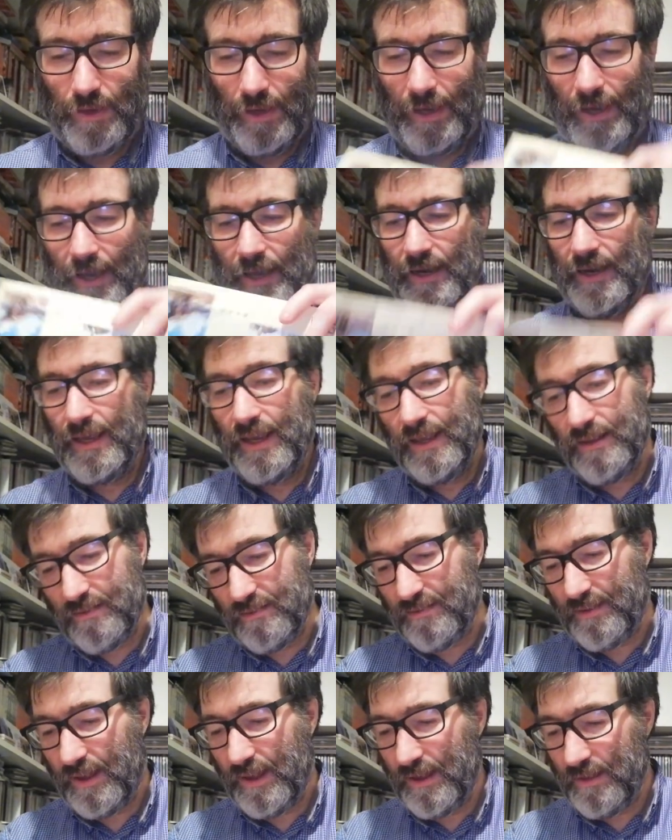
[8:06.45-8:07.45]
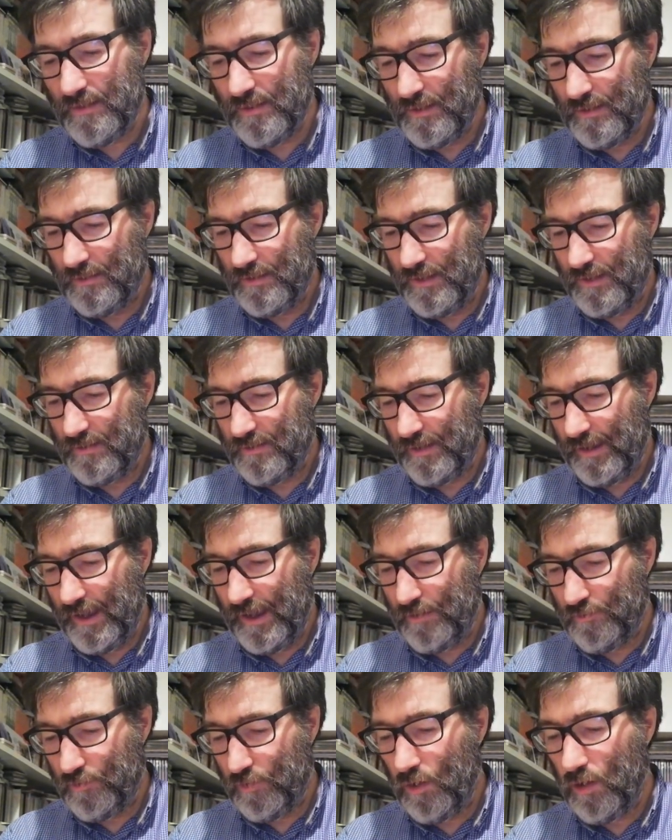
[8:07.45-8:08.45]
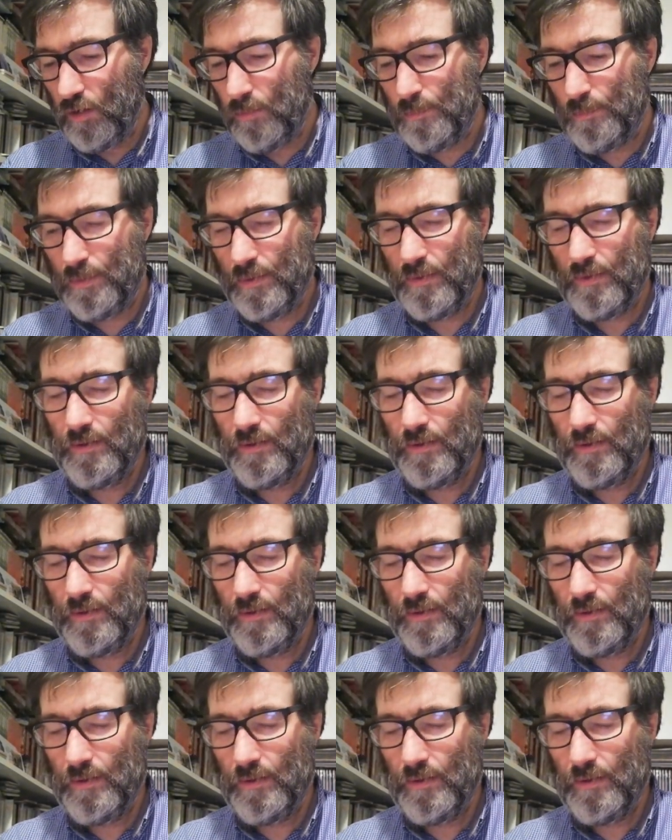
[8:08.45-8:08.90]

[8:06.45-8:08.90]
and inside this envelope